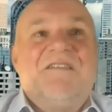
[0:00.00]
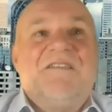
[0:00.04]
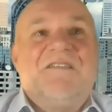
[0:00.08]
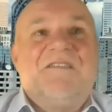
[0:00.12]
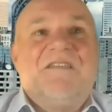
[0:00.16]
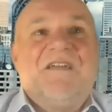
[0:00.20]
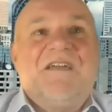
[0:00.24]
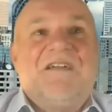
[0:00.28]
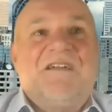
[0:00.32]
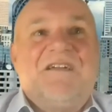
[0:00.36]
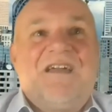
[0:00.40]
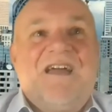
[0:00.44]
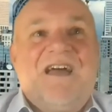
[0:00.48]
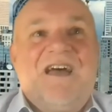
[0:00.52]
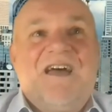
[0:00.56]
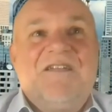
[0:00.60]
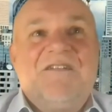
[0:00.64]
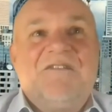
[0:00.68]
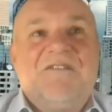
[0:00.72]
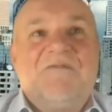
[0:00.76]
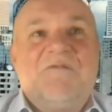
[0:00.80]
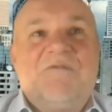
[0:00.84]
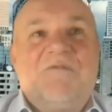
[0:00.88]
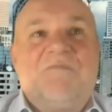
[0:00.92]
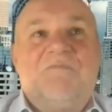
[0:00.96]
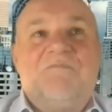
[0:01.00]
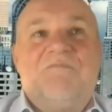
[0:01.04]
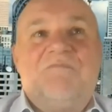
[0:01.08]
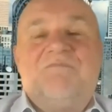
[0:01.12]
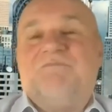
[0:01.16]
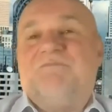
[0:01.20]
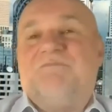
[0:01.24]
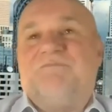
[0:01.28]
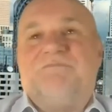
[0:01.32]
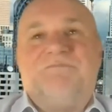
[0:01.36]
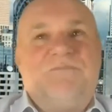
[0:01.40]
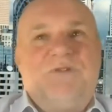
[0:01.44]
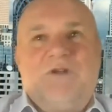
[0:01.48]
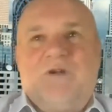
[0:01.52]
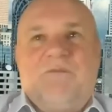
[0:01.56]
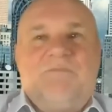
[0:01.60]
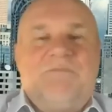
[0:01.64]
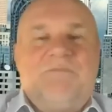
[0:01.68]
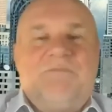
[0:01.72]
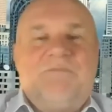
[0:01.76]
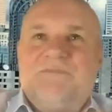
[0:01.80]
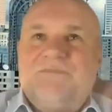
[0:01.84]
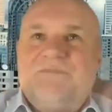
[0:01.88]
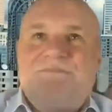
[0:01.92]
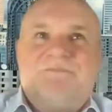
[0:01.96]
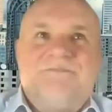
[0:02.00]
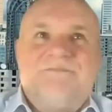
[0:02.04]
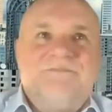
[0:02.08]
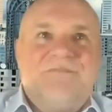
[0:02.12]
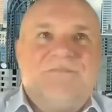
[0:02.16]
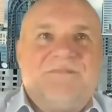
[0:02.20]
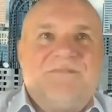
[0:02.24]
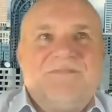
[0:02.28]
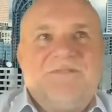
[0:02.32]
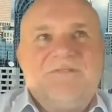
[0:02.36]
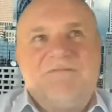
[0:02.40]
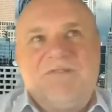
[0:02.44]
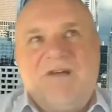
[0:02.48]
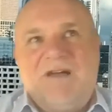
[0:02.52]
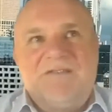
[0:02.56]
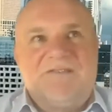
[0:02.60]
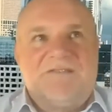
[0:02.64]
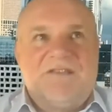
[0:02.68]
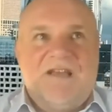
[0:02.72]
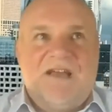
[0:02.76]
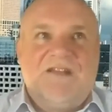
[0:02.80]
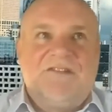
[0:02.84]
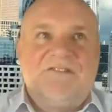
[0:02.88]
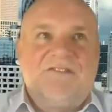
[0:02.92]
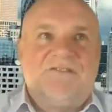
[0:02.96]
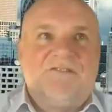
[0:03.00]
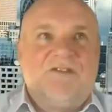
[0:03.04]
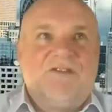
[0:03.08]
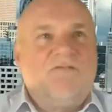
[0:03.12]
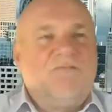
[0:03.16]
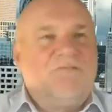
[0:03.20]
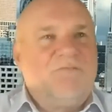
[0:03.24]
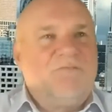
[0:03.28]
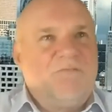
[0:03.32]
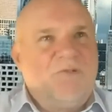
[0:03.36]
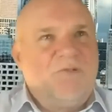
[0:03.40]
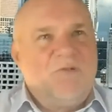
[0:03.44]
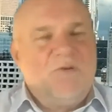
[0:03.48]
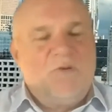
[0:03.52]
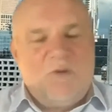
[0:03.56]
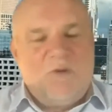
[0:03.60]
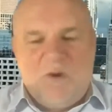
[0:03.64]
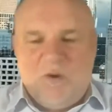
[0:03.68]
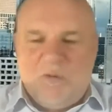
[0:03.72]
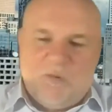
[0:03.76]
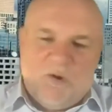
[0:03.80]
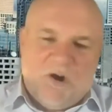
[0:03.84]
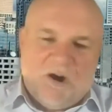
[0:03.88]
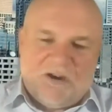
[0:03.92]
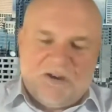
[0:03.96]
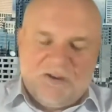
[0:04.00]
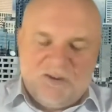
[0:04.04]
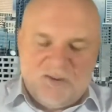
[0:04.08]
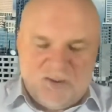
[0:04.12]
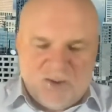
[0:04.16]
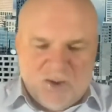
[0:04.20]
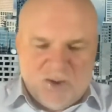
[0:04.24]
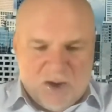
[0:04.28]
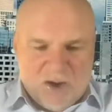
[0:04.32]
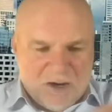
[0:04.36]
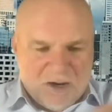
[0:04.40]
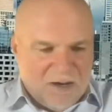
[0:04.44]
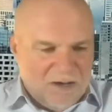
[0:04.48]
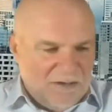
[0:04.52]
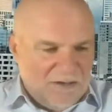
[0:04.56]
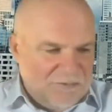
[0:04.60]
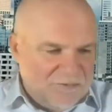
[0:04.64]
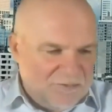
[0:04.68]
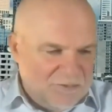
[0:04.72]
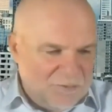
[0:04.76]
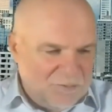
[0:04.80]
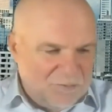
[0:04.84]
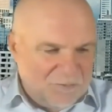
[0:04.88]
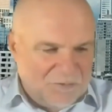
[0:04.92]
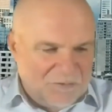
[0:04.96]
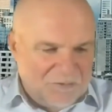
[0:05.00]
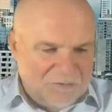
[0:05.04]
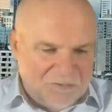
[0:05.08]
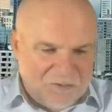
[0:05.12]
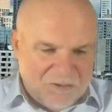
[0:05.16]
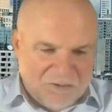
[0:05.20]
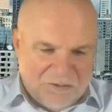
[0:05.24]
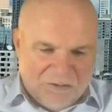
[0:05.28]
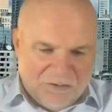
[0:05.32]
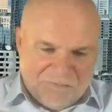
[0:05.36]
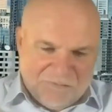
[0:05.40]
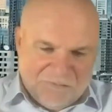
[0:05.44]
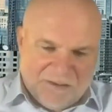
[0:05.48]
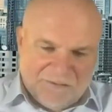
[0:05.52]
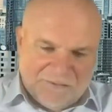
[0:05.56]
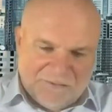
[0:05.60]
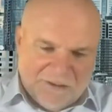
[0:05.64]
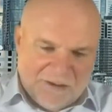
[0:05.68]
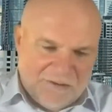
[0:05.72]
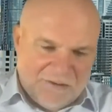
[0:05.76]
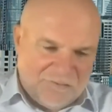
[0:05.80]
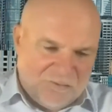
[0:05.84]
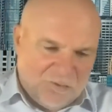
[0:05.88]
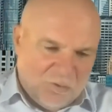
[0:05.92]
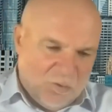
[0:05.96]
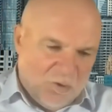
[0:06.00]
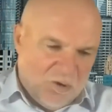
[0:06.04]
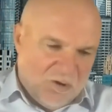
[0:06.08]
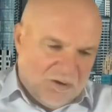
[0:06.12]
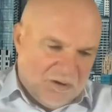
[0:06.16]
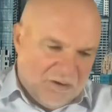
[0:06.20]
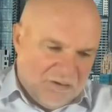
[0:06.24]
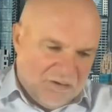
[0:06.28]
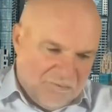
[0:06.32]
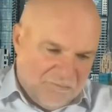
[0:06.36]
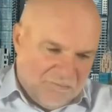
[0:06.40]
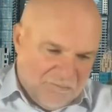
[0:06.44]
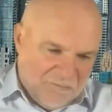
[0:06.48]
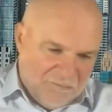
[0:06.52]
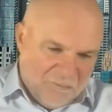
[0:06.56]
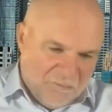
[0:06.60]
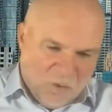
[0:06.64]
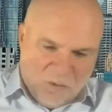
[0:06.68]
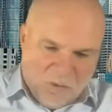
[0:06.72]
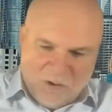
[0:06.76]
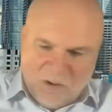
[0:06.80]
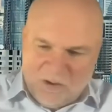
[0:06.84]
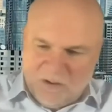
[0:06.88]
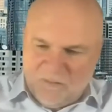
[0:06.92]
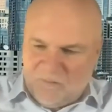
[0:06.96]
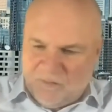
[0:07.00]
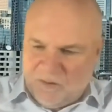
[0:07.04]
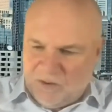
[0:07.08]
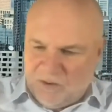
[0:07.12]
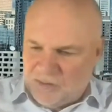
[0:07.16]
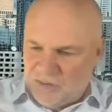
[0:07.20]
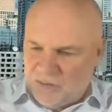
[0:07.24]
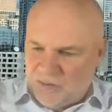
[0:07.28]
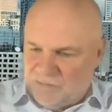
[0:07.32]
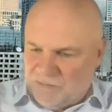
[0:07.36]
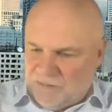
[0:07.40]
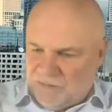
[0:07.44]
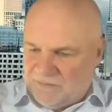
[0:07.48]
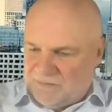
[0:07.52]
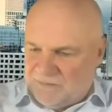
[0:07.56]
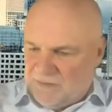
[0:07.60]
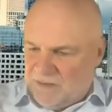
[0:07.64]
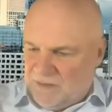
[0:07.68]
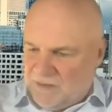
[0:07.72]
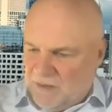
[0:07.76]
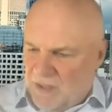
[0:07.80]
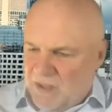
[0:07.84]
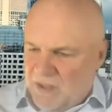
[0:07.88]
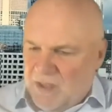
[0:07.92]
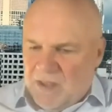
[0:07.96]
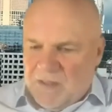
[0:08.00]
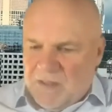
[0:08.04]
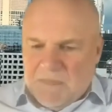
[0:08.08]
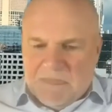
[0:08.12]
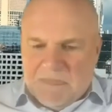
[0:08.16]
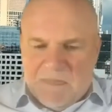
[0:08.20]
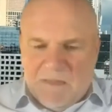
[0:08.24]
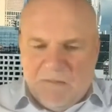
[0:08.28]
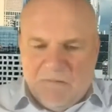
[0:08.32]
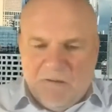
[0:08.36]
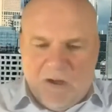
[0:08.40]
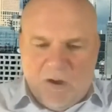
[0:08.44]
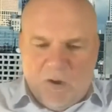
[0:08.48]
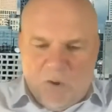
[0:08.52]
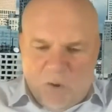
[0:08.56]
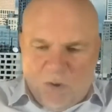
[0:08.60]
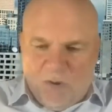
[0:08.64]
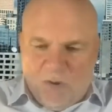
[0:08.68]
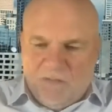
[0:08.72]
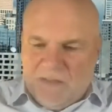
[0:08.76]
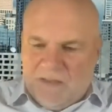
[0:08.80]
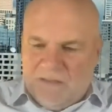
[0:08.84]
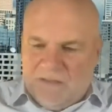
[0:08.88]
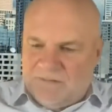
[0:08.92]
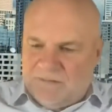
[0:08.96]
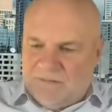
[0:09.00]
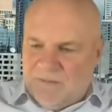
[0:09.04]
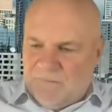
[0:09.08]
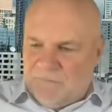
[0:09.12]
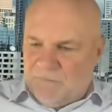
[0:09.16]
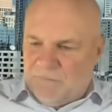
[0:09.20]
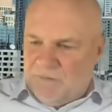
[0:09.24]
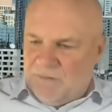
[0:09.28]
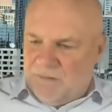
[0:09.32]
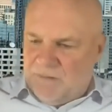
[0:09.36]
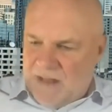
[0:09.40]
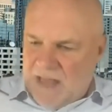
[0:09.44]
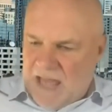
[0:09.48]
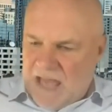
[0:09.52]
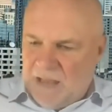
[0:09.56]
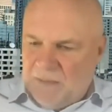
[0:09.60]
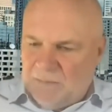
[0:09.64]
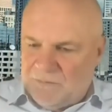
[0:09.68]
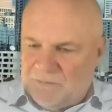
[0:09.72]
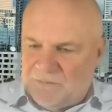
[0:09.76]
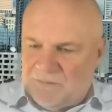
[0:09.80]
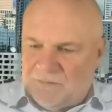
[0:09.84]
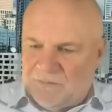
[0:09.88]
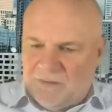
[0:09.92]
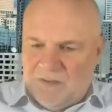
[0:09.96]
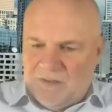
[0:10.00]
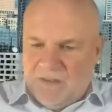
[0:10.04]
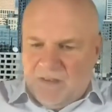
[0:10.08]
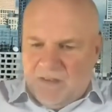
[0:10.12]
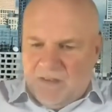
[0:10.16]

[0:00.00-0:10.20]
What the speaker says: They can, translators who work in journalism and translators who work in audiovisual translators. There are all these different names